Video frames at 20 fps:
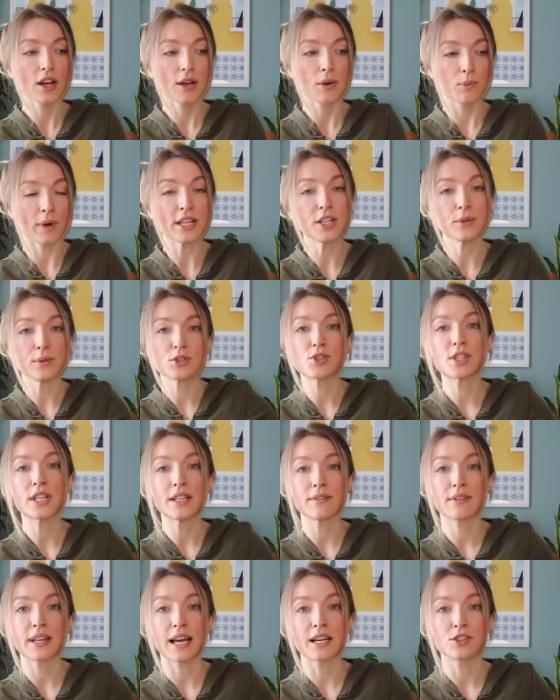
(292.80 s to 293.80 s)
when you
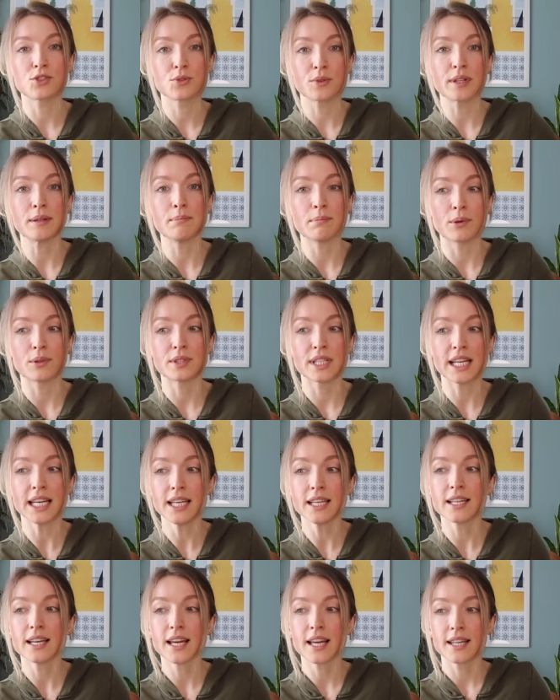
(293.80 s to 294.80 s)
achieve that dream
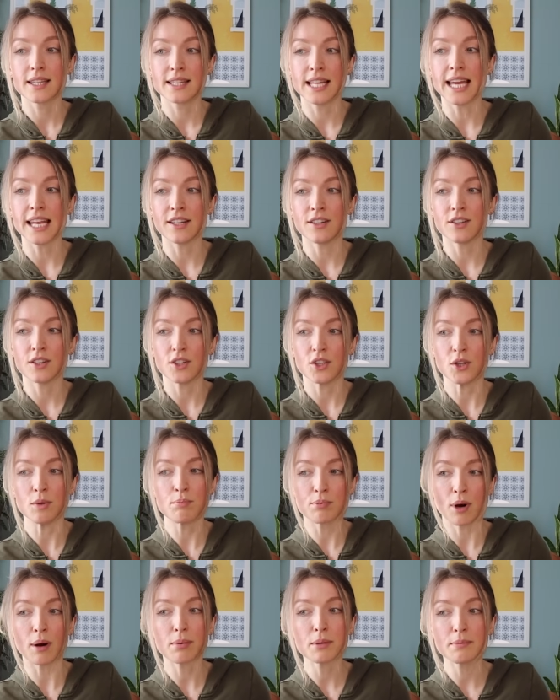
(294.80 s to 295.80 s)
body, then you
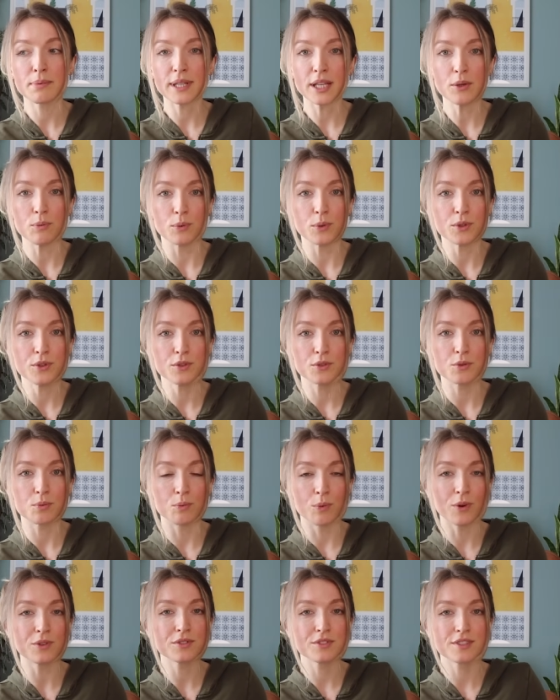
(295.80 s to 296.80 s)
probably wouldn't
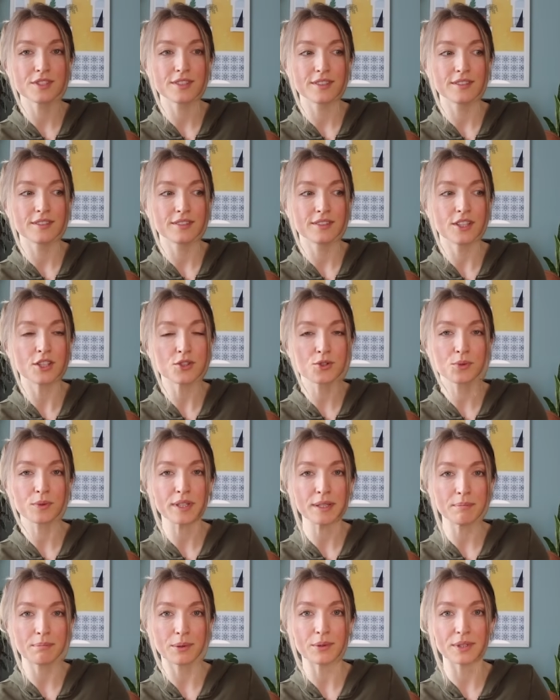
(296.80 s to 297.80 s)
want the
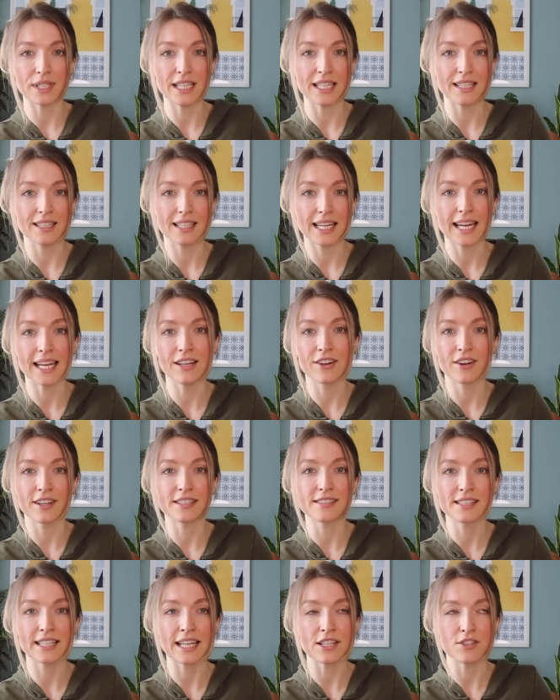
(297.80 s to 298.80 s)
dream body in
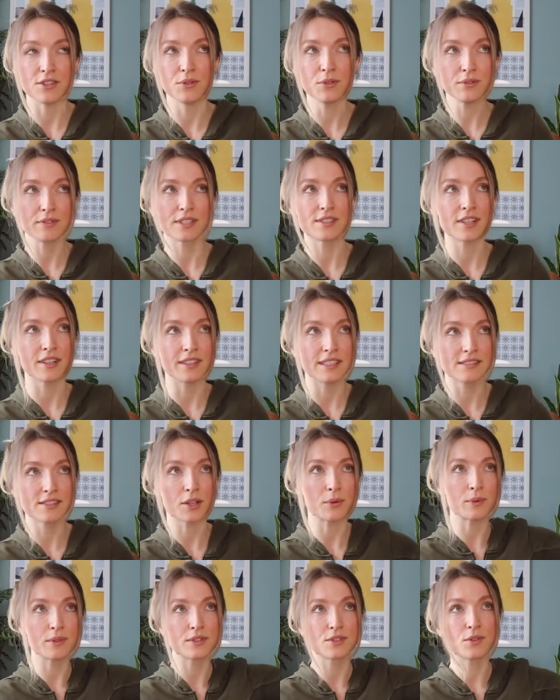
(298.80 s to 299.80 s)
isolation. All of a sudden, it's
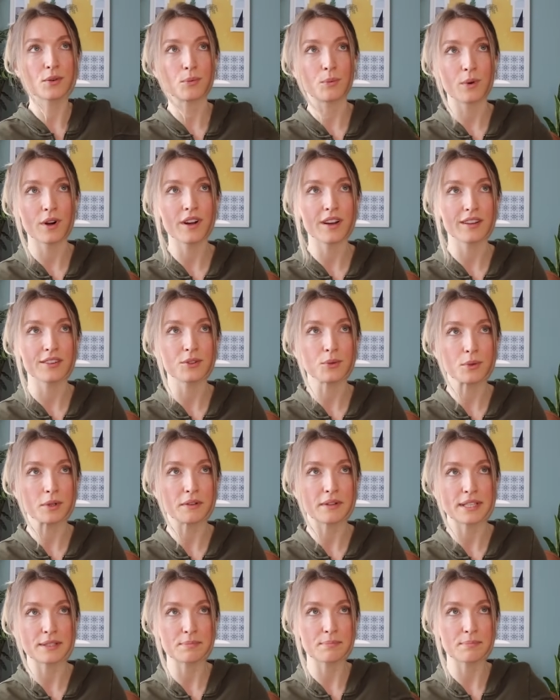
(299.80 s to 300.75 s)
like, well, it's not worth all of this